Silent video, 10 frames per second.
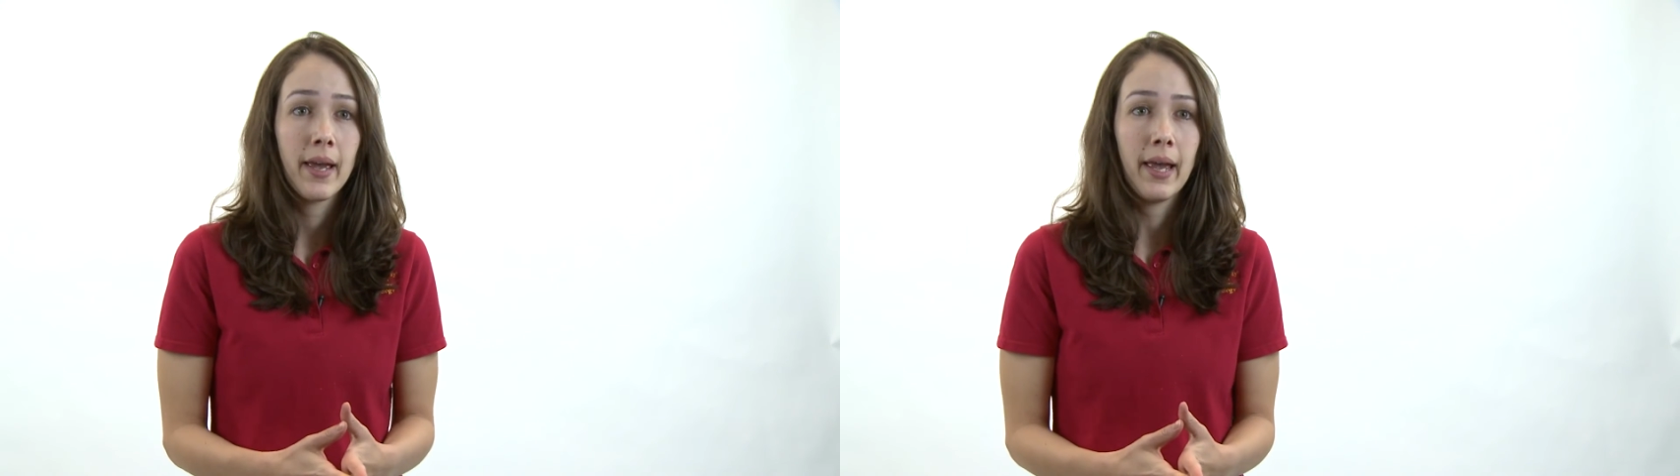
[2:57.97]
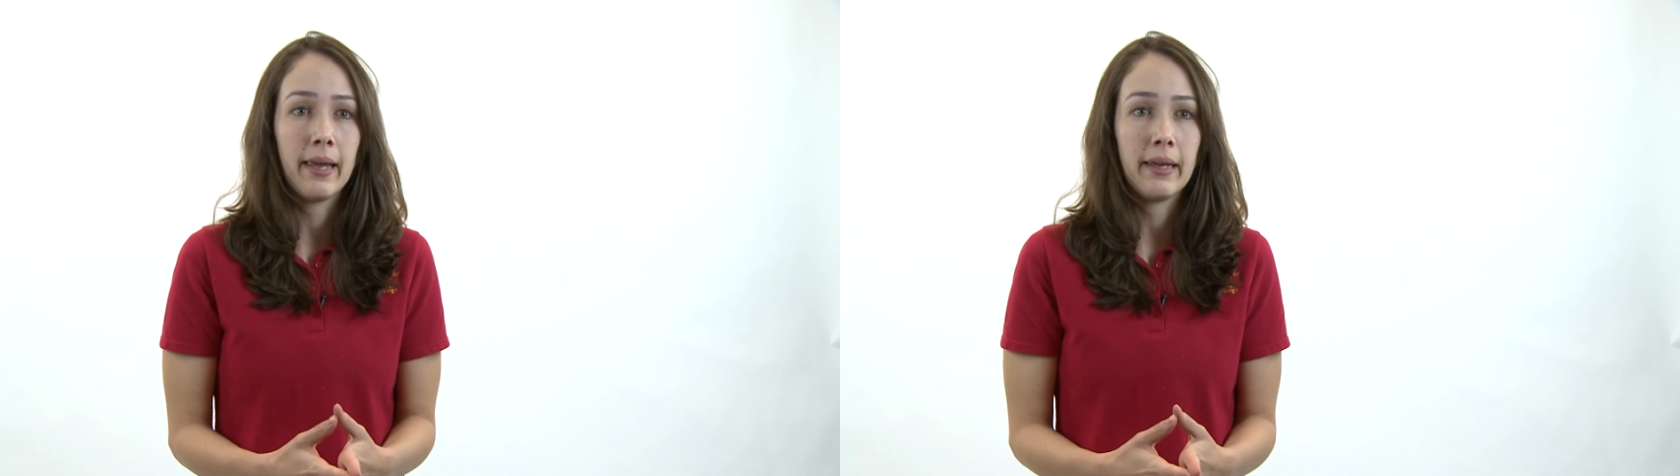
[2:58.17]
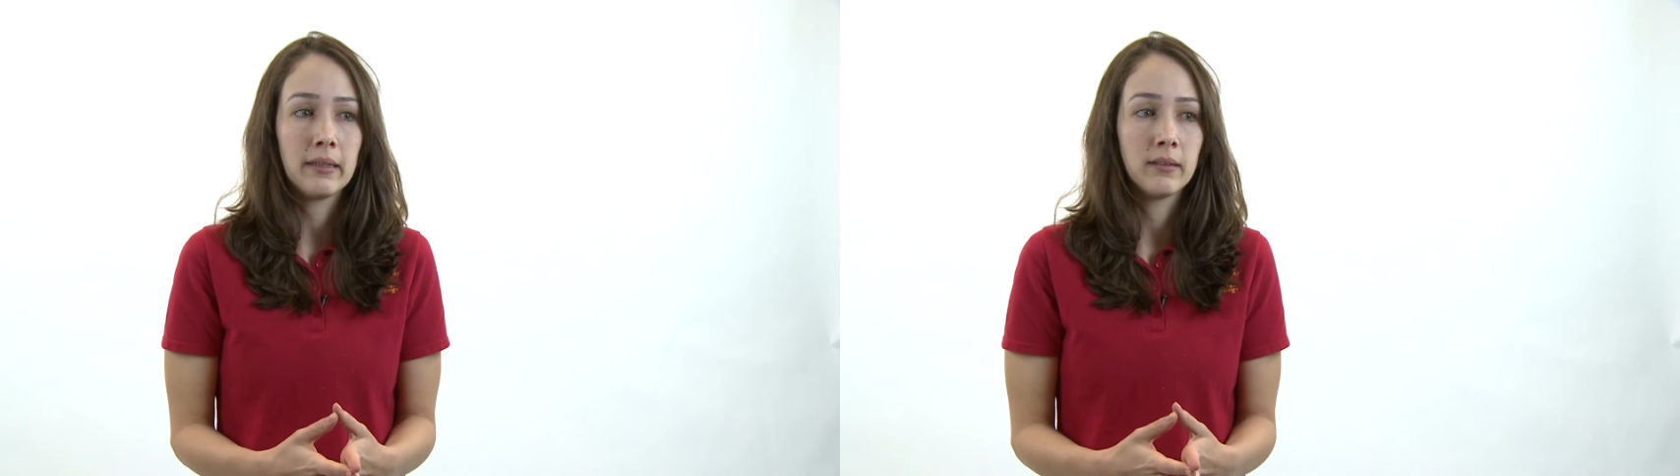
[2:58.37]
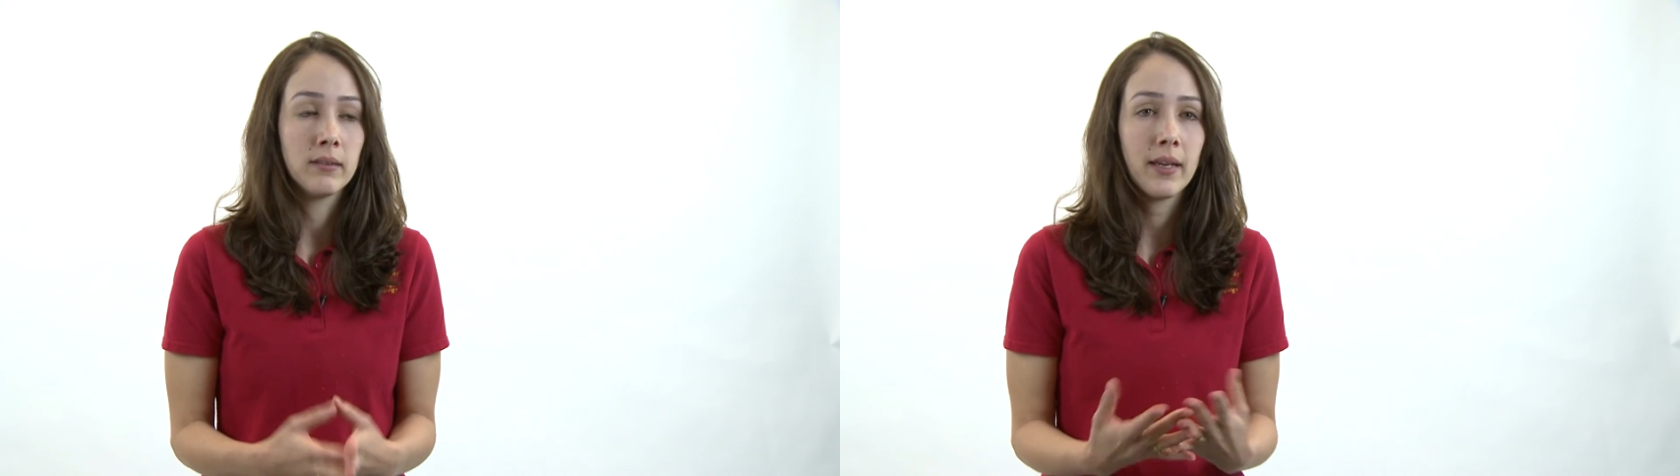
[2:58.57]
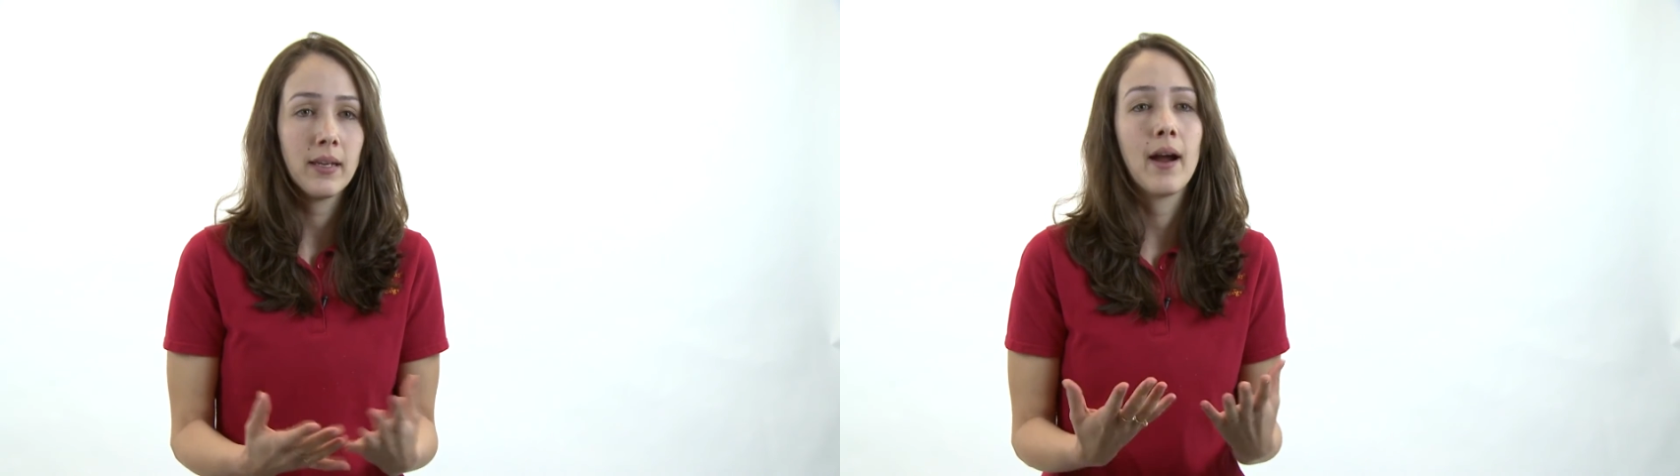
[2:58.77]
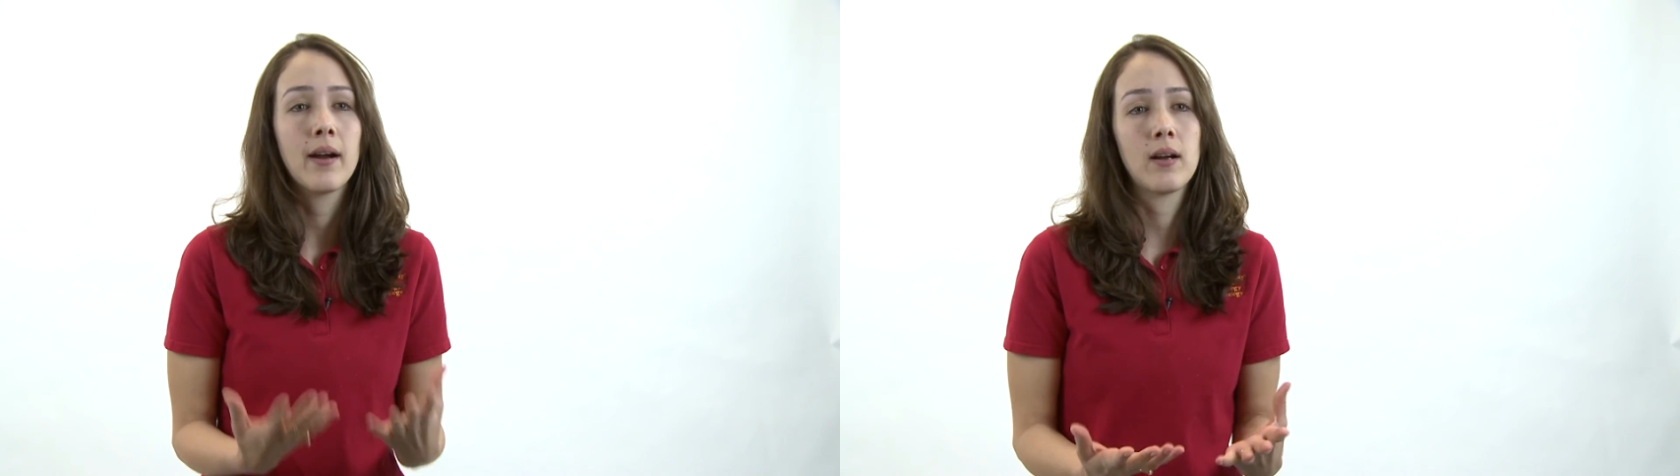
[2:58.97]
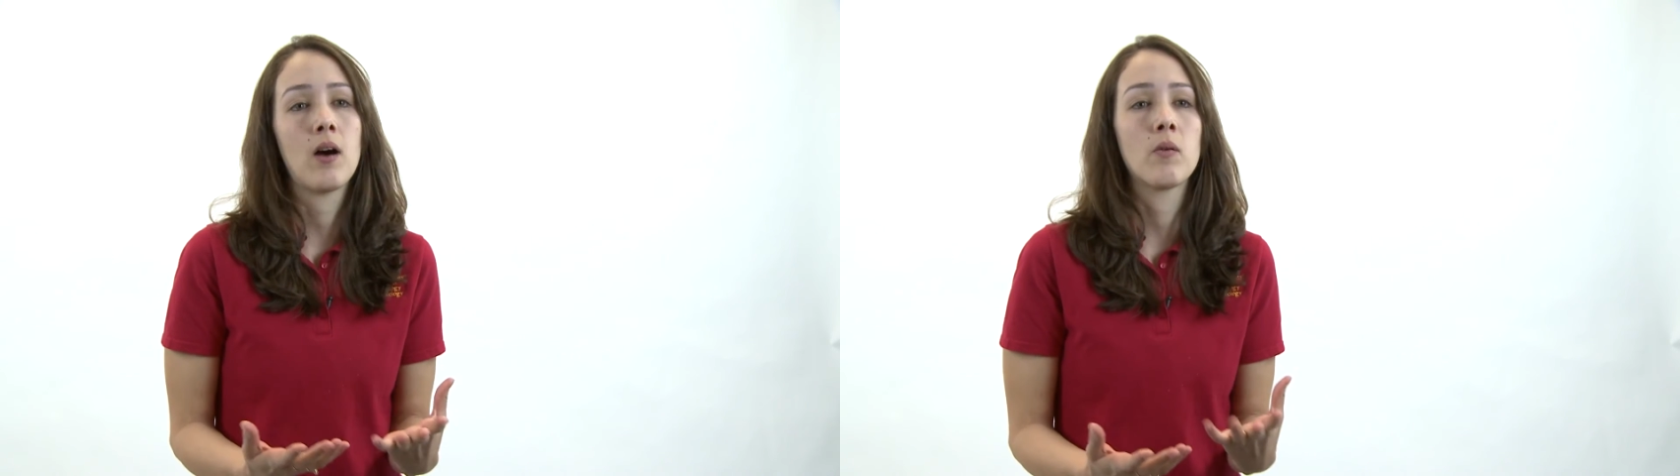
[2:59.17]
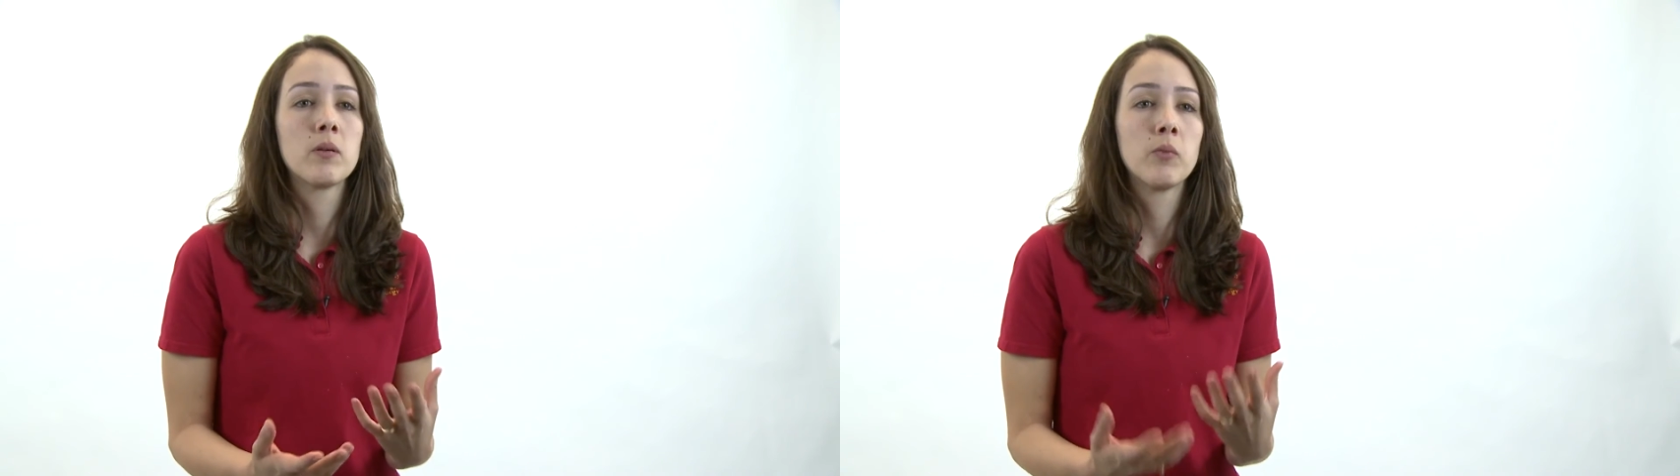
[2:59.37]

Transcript: and they are our